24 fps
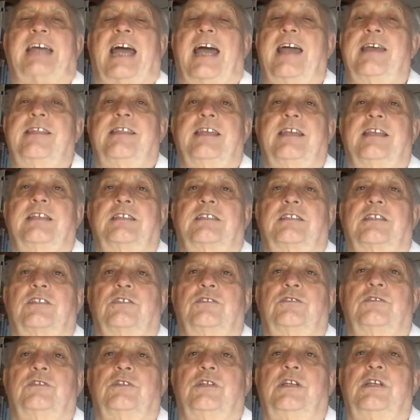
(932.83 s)
I think it's still
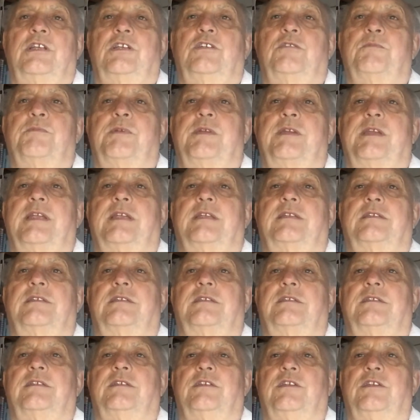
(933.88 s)
too early to
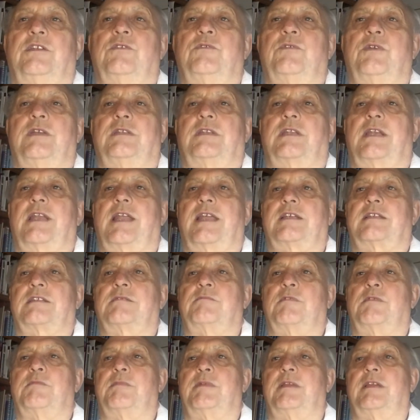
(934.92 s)
predict new international
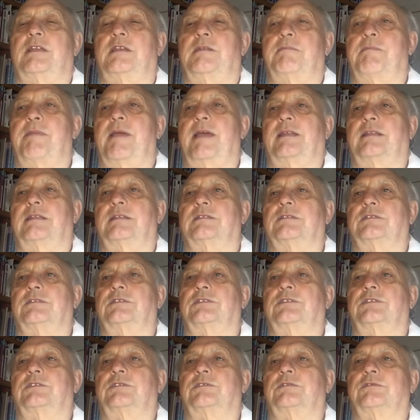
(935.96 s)
mobility patterns.
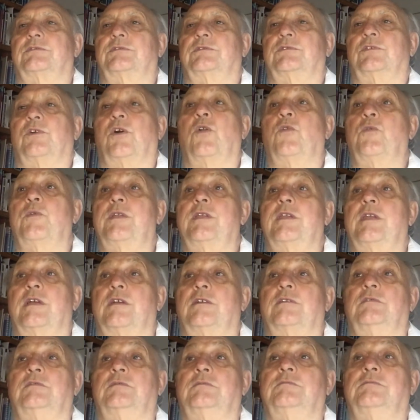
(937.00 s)
All we
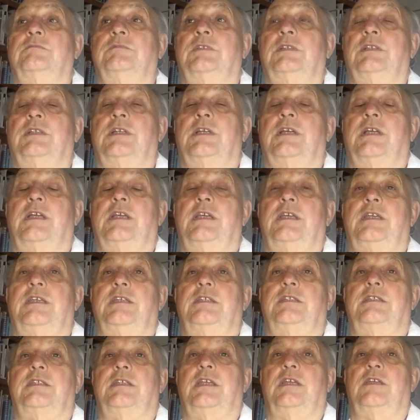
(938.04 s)
know
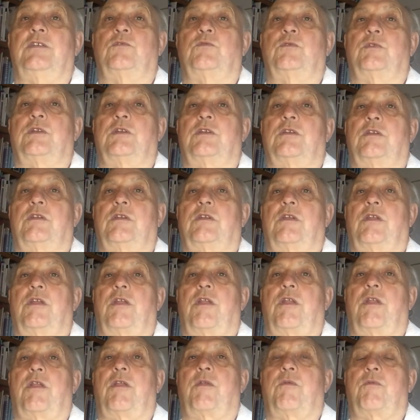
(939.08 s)
is it will
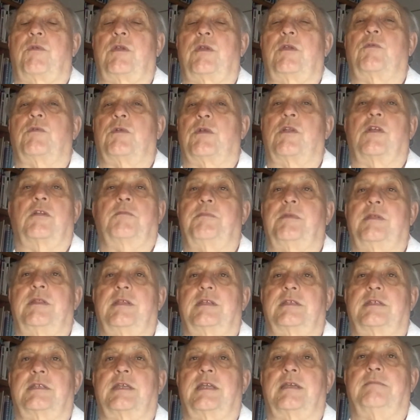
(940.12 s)
not be the
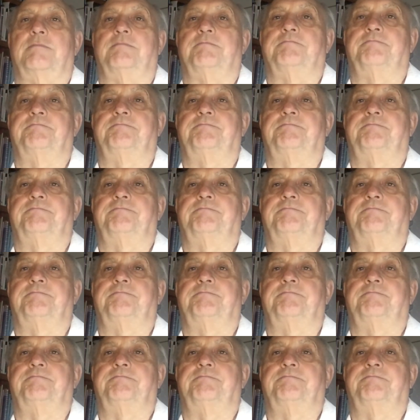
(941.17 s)
same.